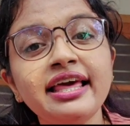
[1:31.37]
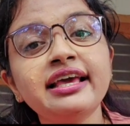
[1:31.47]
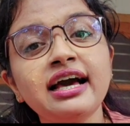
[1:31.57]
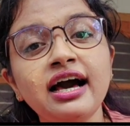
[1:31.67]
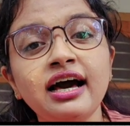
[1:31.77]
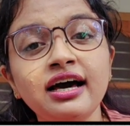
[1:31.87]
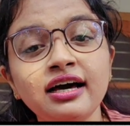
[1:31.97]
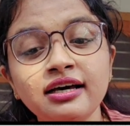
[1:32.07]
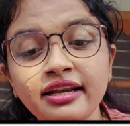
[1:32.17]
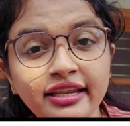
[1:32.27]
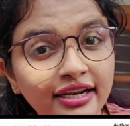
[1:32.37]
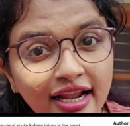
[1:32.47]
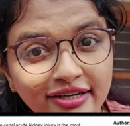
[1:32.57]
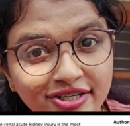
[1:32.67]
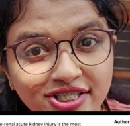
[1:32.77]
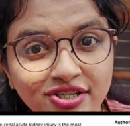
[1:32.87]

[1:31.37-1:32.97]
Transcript: like renal artery